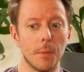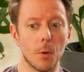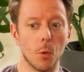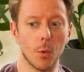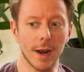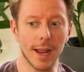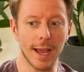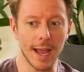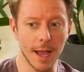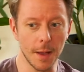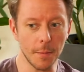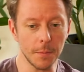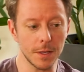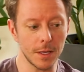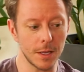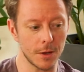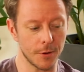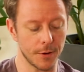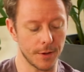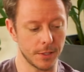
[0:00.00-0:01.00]
But what I am
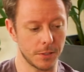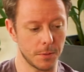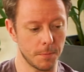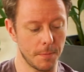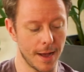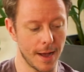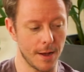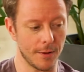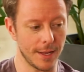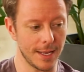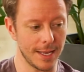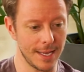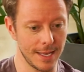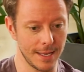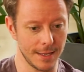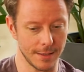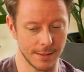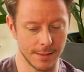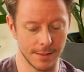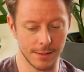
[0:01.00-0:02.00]
curious about
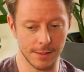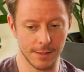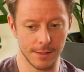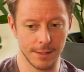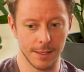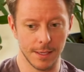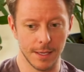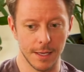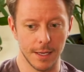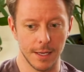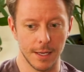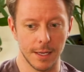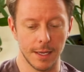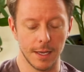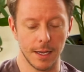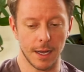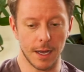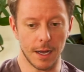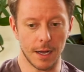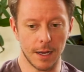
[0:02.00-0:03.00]
is,
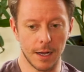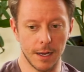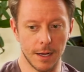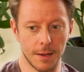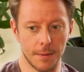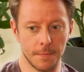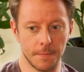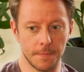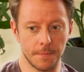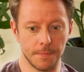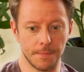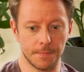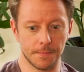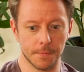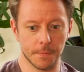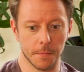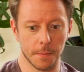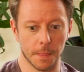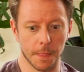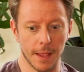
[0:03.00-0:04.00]

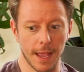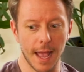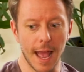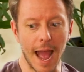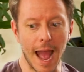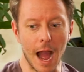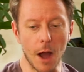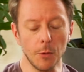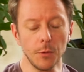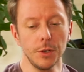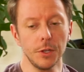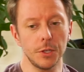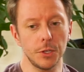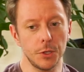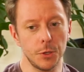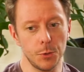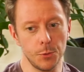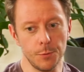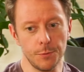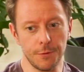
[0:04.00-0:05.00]
how do
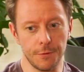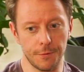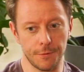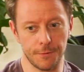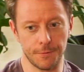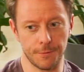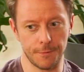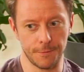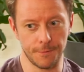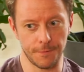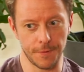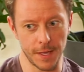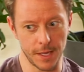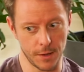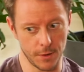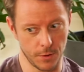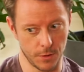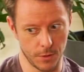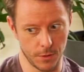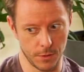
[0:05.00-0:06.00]
you
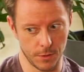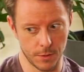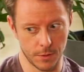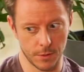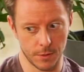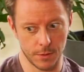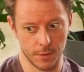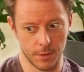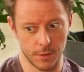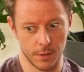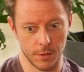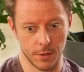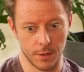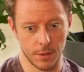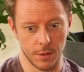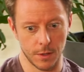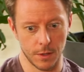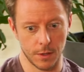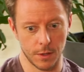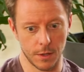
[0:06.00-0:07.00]
feel
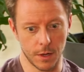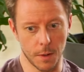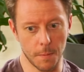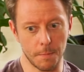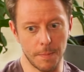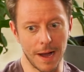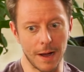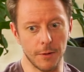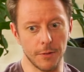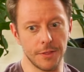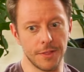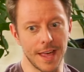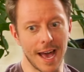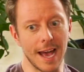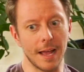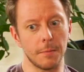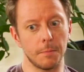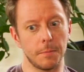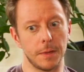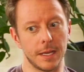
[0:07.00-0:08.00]
about
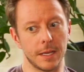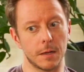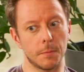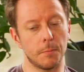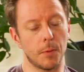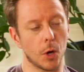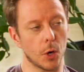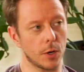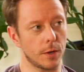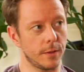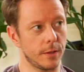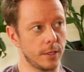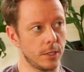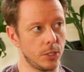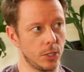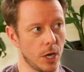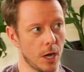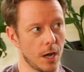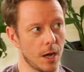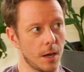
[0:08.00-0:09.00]
that being a part of the
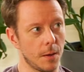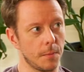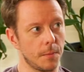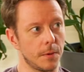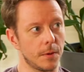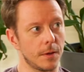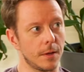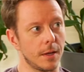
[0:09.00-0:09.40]
job?